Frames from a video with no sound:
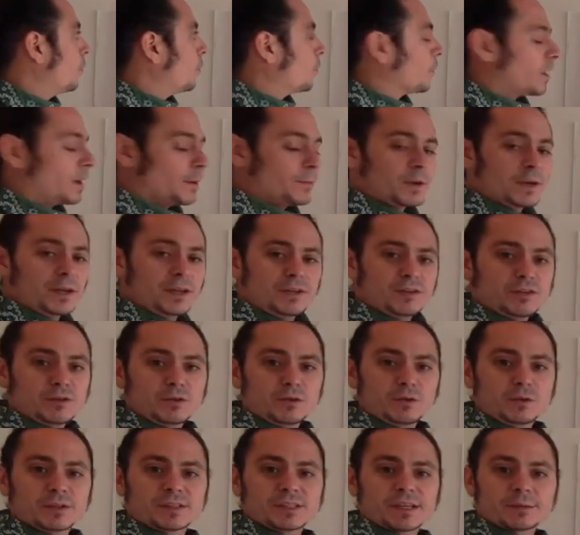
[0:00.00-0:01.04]
What I'm going to do
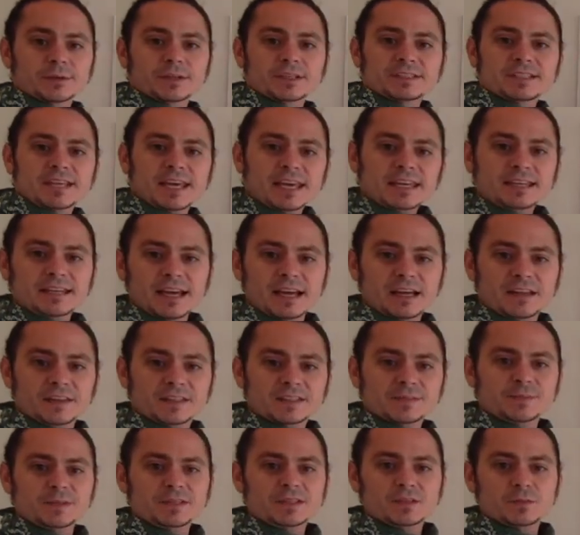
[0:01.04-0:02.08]
is I'm going to take down this
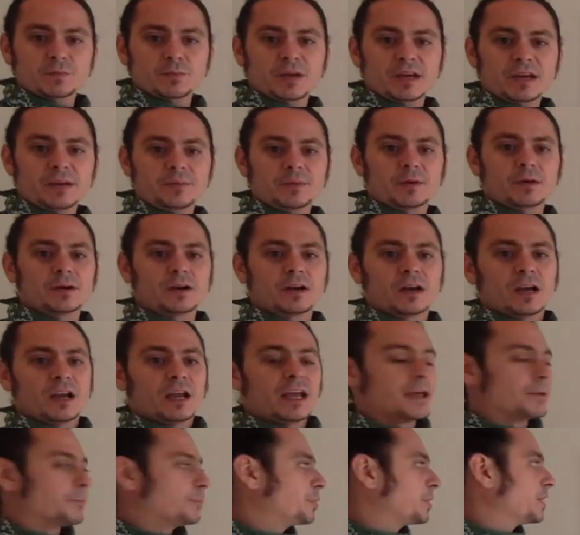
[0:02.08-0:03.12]
piece of paper
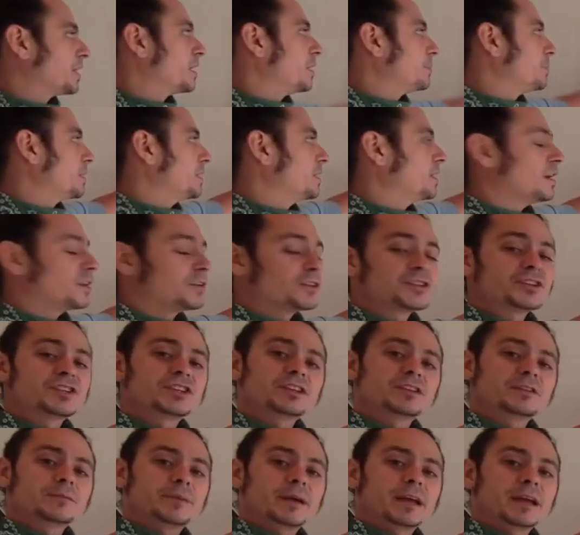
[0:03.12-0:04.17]
and put up another sheet
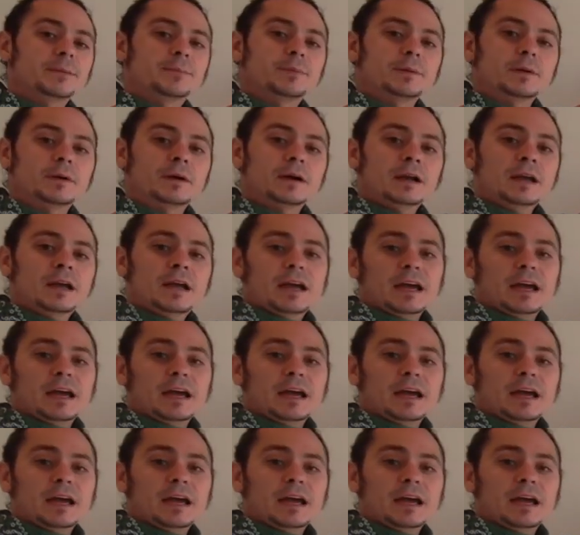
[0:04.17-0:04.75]
of paper,